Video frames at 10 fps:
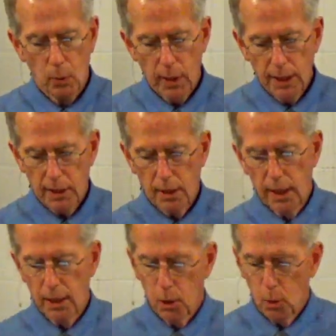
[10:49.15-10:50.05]
We read
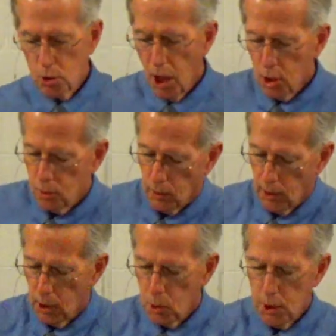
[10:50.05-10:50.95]
in, in Luke's
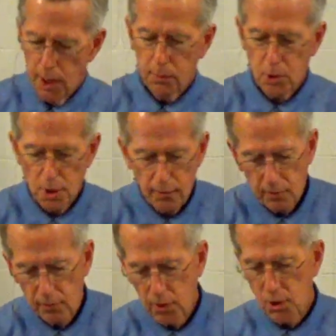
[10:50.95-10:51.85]
Gospel, in Luke chapter
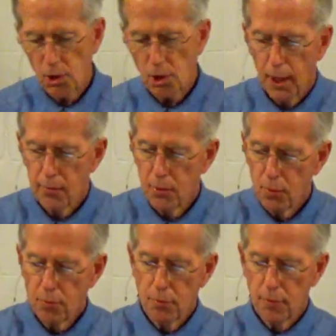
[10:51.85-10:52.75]
7, verses
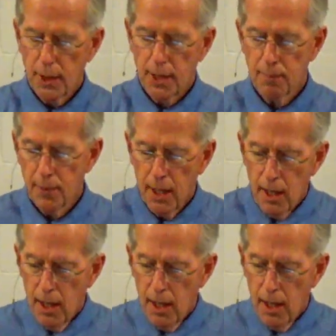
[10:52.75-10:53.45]
11 through 15.